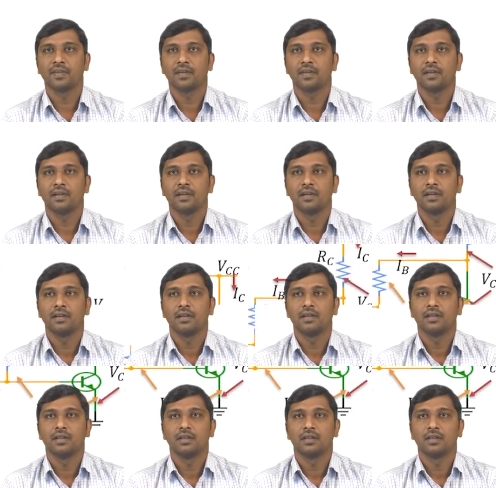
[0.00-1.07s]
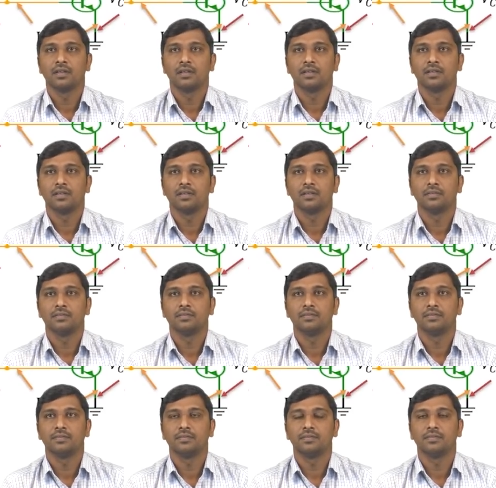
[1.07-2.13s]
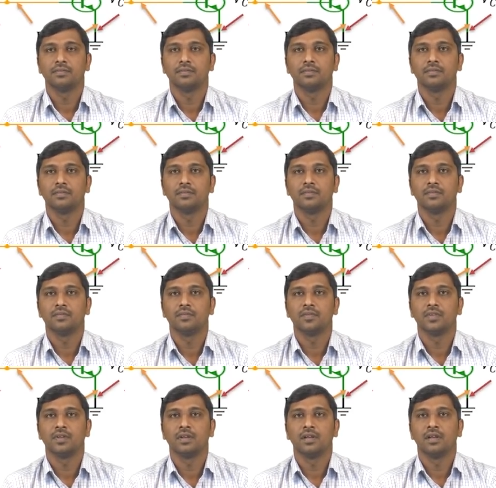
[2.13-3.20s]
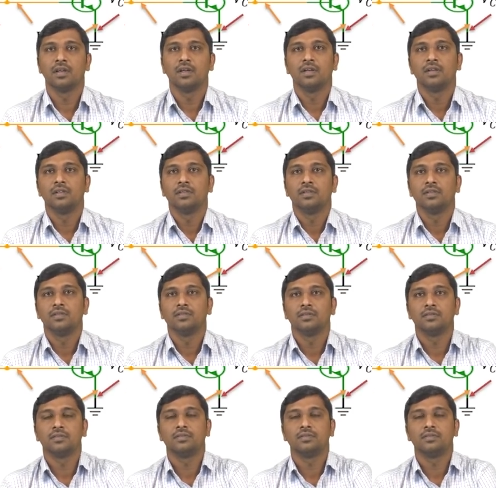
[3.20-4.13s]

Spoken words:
(silence)